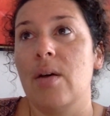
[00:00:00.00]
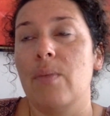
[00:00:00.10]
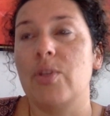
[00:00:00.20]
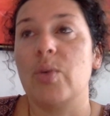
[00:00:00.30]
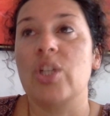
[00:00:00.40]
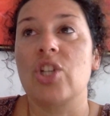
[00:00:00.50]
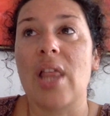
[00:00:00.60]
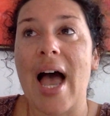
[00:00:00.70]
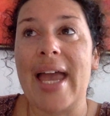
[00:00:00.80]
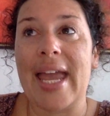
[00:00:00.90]
Between
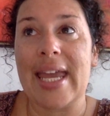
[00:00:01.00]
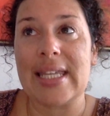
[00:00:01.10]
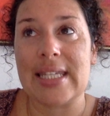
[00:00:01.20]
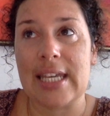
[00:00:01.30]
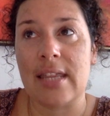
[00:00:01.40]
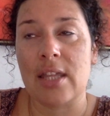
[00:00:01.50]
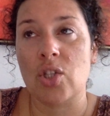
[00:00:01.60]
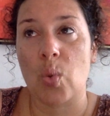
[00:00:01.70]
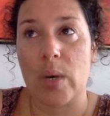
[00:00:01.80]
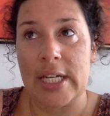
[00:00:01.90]
July 18th and
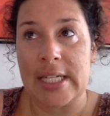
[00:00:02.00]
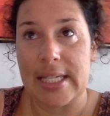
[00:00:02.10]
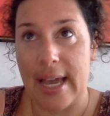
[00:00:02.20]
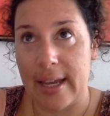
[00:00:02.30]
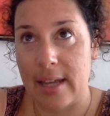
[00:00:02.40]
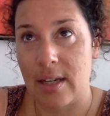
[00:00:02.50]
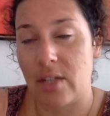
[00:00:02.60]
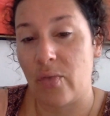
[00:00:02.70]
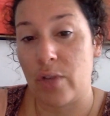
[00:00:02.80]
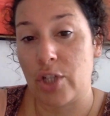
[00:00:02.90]
22nd
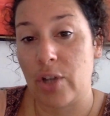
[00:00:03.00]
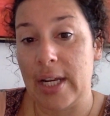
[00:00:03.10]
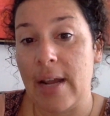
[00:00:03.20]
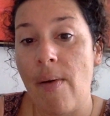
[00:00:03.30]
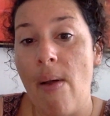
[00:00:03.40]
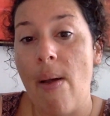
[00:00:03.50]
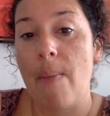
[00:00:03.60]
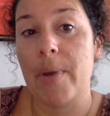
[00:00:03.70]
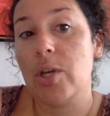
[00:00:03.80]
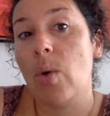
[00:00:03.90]
is for the training,
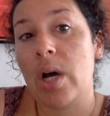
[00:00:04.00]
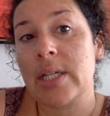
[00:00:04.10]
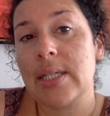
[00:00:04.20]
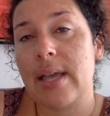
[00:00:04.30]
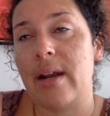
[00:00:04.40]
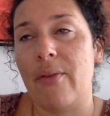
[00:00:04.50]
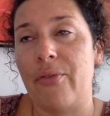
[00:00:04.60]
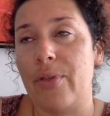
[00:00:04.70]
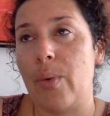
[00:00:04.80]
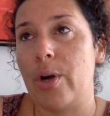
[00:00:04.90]
but you all can sign up
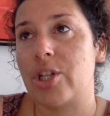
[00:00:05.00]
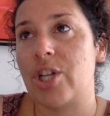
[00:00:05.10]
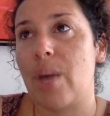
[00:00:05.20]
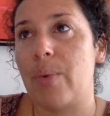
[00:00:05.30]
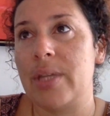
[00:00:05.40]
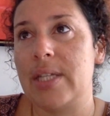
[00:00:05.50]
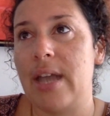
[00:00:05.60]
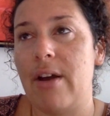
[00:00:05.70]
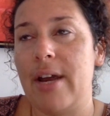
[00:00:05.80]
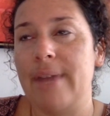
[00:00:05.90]
for the workshop with
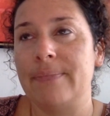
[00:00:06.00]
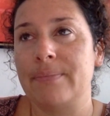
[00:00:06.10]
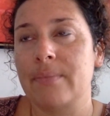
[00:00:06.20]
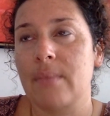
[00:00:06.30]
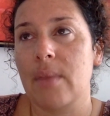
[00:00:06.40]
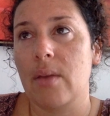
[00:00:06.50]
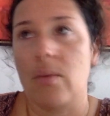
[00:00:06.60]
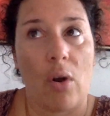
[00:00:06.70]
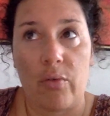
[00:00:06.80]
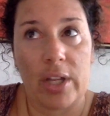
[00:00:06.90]
Terry
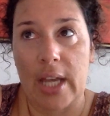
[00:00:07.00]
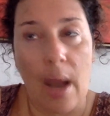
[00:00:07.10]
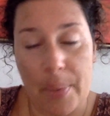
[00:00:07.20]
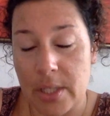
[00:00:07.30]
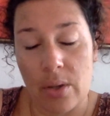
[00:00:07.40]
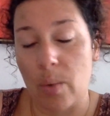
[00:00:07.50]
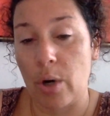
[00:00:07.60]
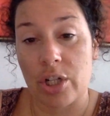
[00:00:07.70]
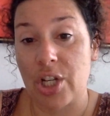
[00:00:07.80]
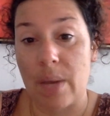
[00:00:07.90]
really up until the
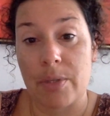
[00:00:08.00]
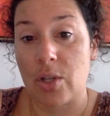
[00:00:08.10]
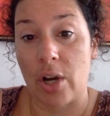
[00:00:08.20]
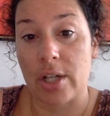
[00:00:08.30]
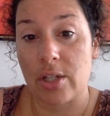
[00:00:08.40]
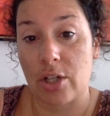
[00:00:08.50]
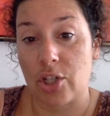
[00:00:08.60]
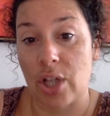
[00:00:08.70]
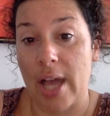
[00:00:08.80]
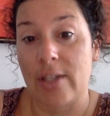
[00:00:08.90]
workshop starts on
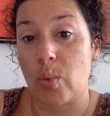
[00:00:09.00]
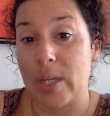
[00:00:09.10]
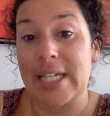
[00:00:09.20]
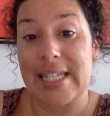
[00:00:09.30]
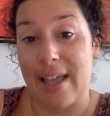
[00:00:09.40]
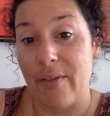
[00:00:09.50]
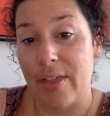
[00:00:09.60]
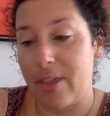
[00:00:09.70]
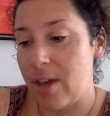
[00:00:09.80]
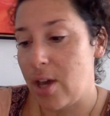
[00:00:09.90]
July
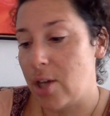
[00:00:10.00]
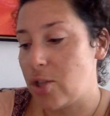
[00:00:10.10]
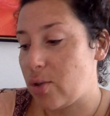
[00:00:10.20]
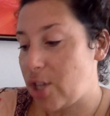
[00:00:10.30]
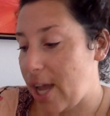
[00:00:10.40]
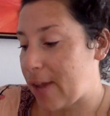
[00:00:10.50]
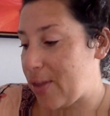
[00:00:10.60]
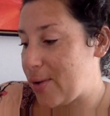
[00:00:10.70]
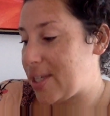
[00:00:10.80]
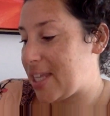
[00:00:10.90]
27th. So check
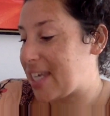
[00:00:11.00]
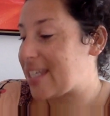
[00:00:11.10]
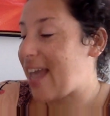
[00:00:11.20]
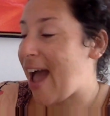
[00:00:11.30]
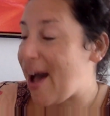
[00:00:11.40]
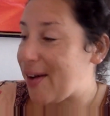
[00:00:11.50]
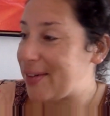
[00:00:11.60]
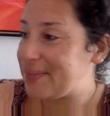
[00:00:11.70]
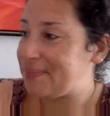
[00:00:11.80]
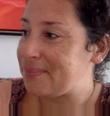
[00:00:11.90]
those things
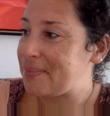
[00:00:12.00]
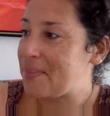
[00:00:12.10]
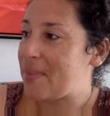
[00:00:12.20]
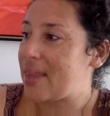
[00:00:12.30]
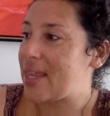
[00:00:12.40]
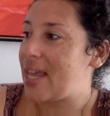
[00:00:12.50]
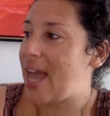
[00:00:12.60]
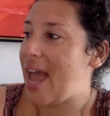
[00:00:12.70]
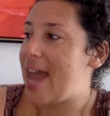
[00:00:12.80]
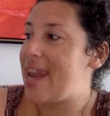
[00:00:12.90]
out.
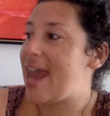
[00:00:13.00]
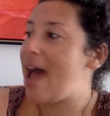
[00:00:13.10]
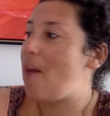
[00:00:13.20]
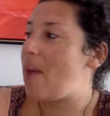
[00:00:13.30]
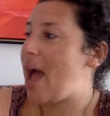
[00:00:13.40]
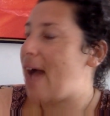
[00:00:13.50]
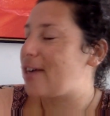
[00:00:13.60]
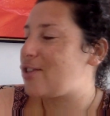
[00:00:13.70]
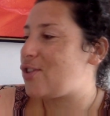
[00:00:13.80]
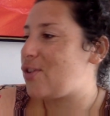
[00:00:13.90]
And now
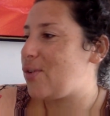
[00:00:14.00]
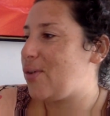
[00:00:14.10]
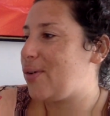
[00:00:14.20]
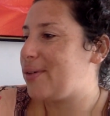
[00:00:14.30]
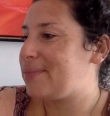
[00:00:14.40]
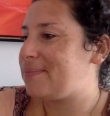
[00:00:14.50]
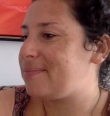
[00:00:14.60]
back to